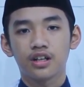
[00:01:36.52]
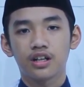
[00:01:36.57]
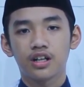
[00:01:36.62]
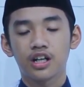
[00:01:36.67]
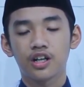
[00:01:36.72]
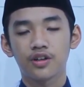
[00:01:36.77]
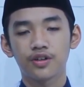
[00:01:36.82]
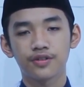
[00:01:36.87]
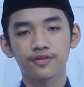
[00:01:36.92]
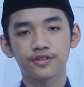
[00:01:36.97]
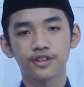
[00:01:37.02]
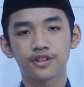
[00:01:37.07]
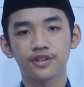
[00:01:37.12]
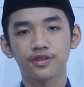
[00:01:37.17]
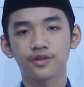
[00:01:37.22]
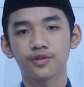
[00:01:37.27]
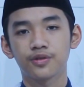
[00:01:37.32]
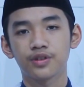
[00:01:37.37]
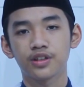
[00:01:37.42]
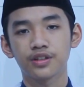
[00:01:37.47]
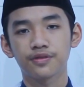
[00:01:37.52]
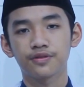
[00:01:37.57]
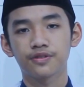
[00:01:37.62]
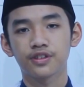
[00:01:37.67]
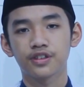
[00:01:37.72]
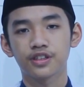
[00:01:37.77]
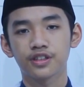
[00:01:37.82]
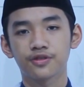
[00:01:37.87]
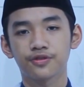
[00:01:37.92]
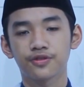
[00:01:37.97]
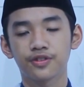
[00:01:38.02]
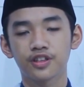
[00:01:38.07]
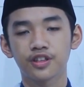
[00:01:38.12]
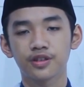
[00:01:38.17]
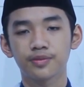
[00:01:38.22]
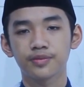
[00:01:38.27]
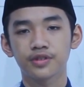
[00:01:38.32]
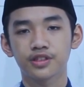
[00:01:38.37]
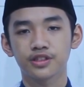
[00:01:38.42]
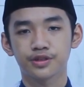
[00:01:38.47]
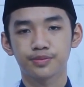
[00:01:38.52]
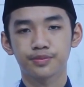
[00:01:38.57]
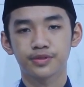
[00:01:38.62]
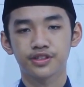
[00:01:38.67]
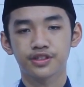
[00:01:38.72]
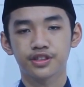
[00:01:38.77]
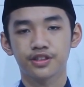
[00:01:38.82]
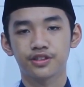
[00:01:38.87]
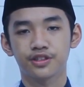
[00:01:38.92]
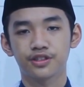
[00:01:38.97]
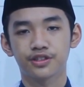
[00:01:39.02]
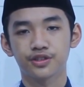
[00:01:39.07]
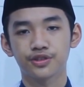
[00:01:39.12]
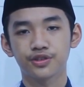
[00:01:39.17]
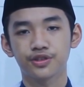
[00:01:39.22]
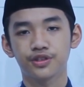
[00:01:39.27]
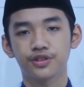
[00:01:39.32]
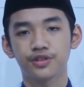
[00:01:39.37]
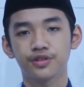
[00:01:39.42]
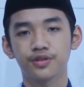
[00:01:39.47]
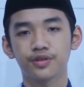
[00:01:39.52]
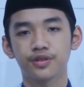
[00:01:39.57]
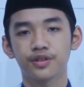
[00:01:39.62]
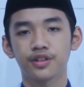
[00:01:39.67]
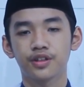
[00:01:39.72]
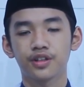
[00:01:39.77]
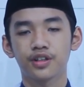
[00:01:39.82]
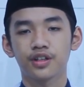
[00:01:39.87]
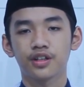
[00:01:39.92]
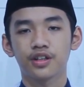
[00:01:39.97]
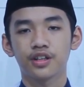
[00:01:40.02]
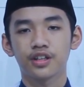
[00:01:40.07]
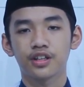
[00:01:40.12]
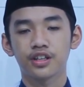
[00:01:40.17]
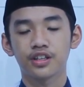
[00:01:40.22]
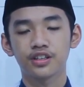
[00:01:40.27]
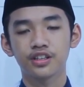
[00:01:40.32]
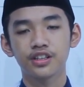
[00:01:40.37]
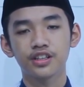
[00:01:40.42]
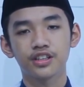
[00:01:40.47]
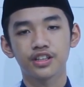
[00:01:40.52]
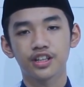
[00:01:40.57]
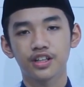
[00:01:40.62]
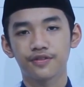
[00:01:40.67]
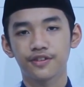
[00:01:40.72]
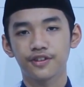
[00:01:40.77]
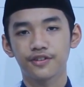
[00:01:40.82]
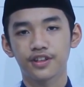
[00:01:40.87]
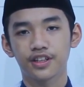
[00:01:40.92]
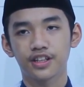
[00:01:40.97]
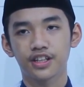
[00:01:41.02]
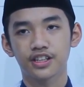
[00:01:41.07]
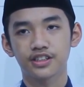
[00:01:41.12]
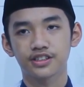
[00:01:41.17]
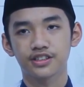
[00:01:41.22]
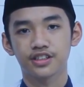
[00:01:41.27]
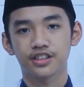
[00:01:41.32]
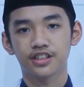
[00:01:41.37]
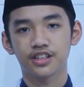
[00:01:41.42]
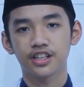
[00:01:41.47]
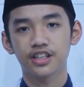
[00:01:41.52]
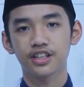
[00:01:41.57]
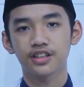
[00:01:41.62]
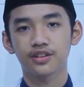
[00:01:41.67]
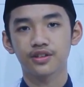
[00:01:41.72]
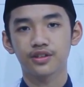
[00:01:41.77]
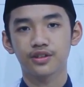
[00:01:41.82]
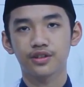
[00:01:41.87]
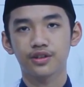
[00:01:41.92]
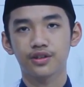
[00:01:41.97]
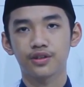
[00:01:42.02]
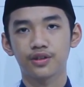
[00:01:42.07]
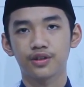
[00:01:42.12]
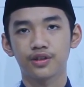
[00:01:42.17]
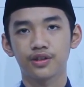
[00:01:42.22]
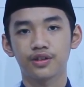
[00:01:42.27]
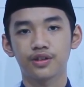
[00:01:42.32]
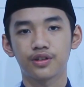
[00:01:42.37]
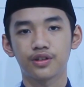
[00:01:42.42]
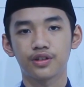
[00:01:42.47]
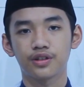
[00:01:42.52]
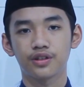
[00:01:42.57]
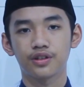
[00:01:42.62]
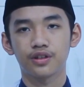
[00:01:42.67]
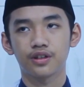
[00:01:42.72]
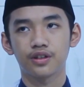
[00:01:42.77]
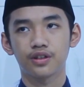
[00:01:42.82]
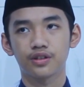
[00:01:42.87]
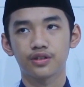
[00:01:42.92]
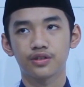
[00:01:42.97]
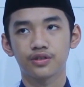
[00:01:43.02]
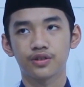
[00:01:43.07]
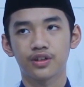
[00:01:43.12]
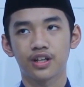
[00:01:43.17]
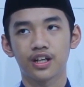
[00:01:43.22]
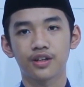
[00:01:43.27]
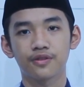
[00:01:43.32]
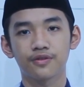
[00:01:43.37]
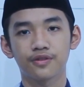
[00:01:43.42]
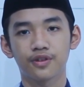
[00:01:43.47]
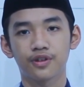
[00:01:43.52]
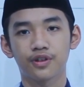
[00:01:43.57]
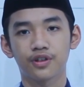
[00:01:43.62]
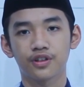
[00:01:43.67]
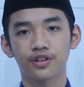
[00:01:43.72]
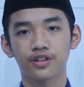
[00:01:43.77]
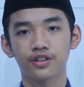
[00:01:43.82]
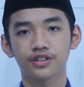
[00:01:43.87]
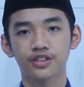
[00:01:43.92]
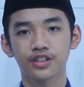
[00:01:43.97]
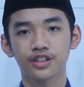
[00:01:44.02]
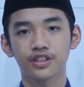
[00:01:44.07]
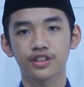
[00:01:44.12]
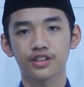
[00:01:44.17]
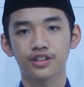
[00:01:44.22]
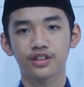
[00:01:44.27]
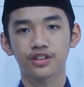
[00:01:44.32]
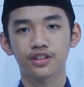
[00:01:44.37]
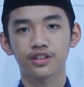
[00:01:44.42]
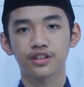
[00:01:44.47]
However, what if this freedom is misunderstood? Indeed, everyone has the right or to have or consider